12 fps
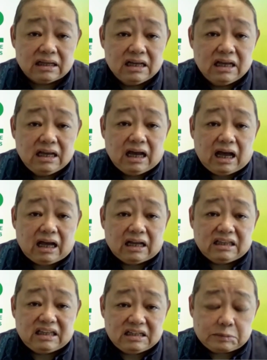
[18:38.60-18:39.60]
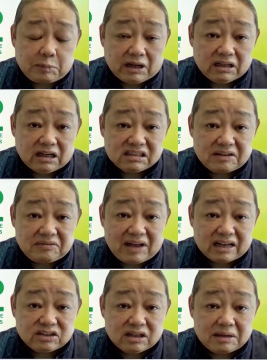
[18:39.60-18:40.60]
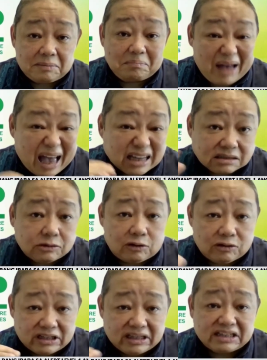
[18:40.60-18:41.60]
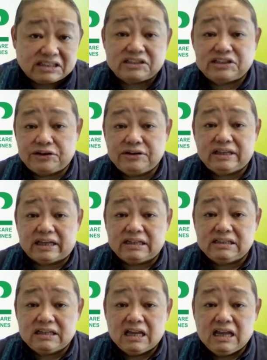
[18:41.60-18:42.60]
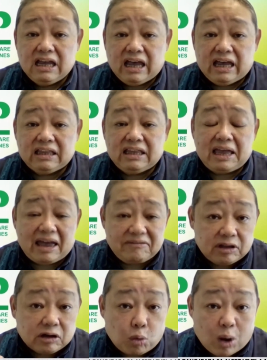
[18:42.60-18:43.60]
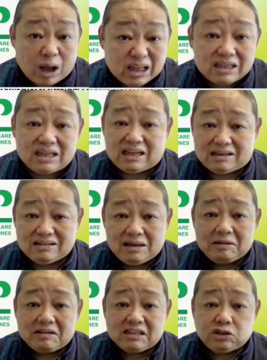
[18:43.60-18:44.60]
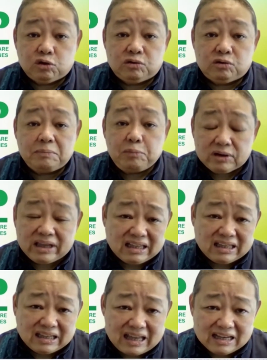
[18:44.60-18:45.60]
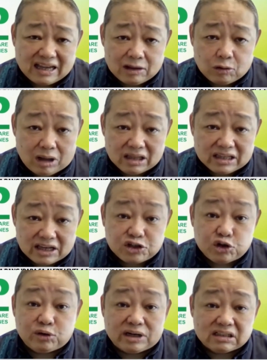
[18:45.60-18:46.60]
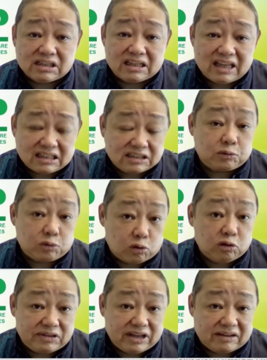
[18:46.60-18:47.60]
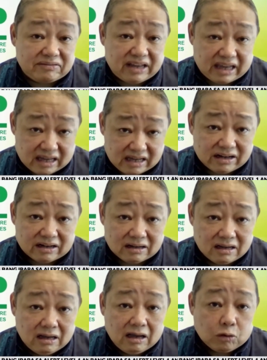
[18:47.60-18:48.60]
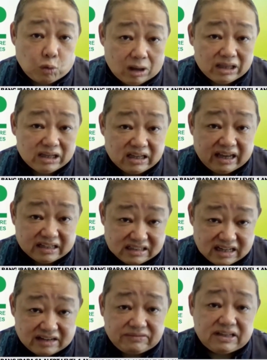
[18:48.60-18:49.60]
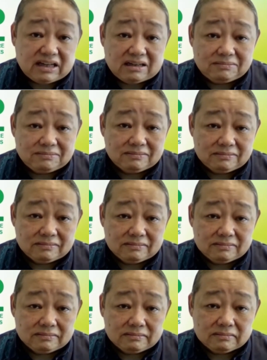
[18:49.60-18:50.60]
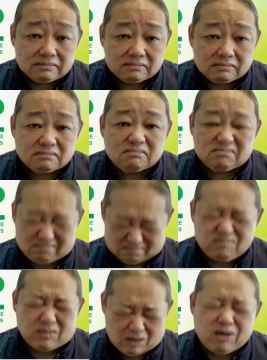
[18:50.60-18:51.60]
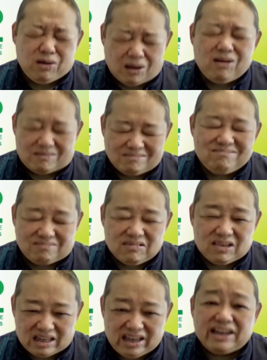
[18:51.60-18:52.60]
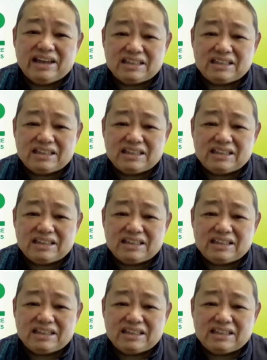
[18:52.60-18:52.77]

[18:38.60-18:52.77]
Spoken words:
that these products have actually passed all the necessary tests and they have the quality. Mm-hmm. So, importante talaga yung quality assurance and that's the role of the FDA here. At napakalaki ng papel talaga ng FDA pala, Doc. Ano, ha? Dapat talaga FDA talaga